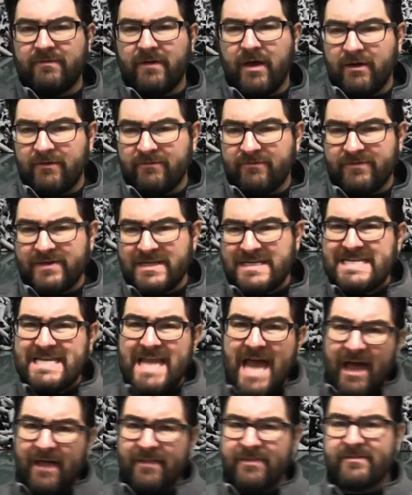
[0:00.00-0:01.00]
of
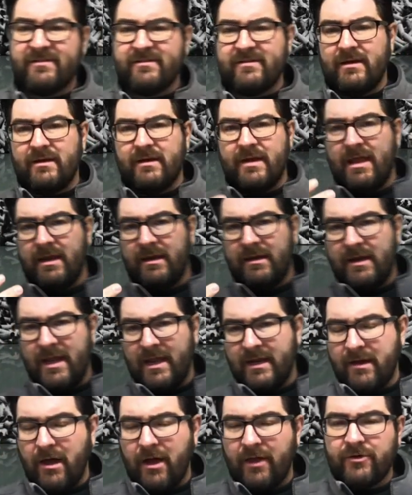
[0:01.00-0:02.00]
deaths and, and,
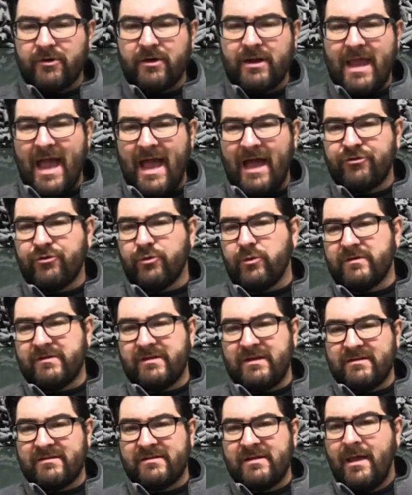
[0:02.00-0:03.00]
and, other
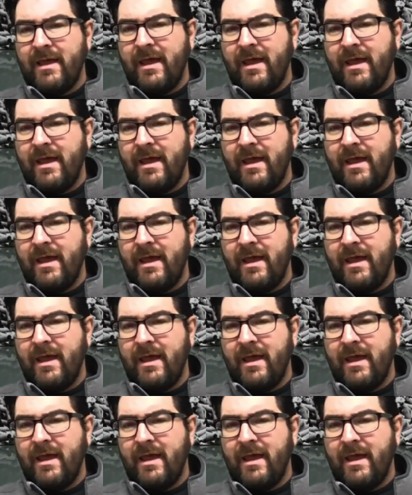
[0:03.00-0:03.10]
casualties,